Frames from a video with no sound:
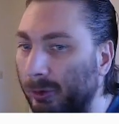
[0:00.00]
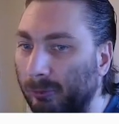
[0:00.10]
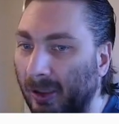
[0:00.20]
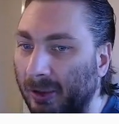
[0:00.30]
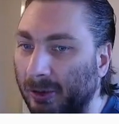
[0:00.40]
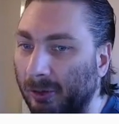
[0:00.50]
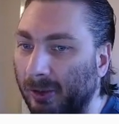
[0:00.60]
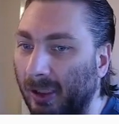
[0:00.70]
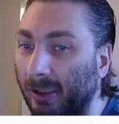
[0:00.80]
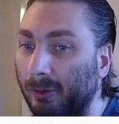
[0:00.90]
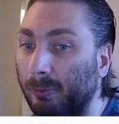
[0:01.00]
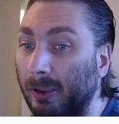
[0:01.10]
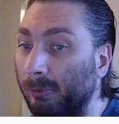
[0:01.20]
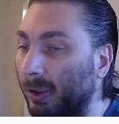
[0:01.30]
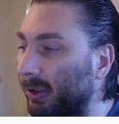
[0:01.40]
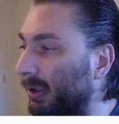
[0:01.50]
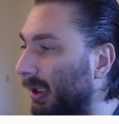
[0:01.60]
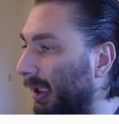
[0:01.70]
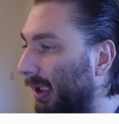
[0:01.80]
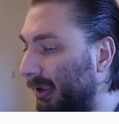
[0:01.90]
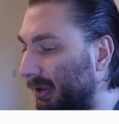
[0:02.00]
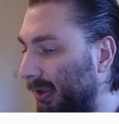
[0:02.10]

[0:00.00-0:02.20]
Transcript: make sure that we run at